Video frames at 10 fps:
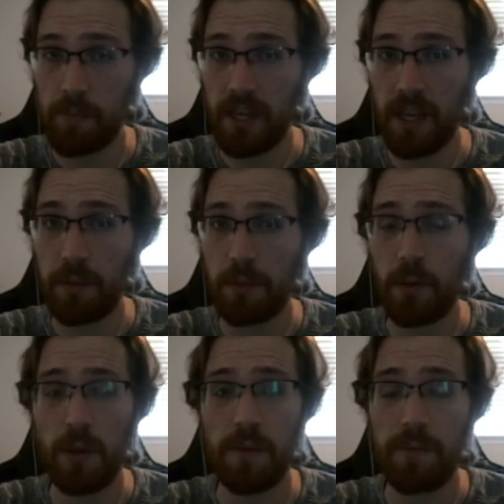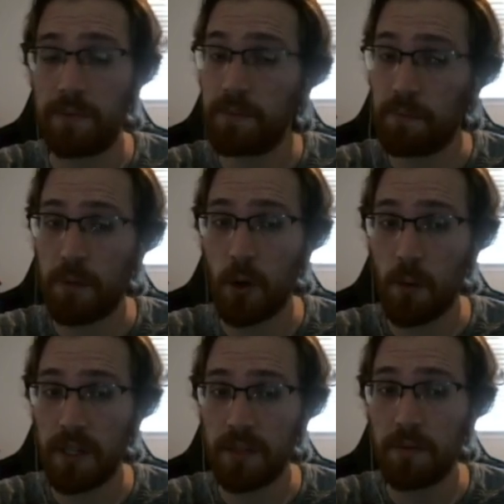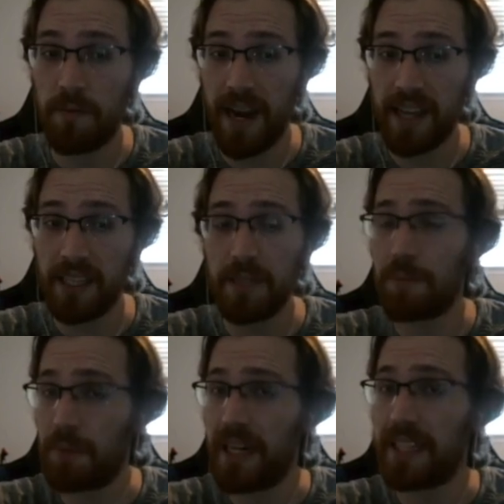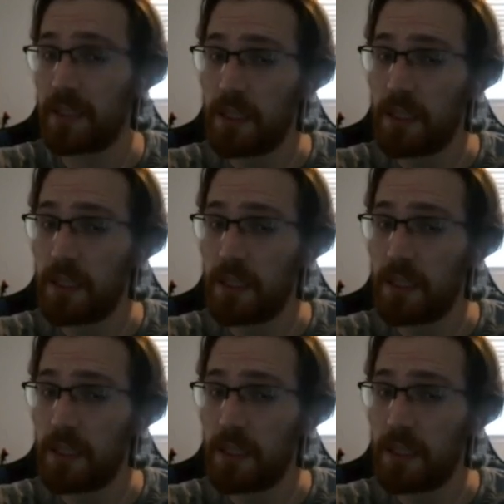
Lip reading: playthrough of Pokemon Violet, but